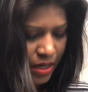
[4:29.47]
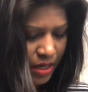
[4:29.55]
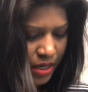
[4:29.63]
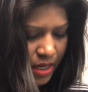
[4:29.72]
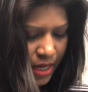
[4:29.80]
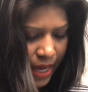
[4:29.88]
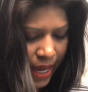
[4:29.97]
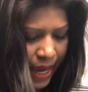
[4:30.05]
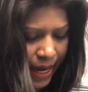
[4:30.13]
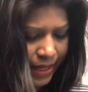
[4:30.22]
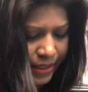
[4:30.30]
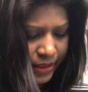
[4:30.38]
And
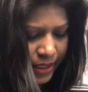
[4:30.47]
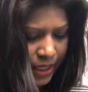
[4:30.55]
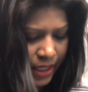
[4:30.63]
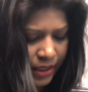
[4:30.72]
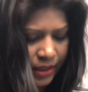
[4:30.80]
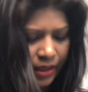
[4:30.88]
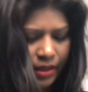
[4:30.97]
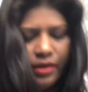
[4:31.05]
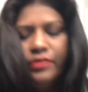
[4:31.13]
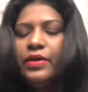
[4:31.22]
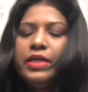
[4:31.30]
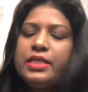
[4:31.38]
the third one
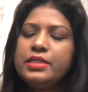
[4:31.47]
is the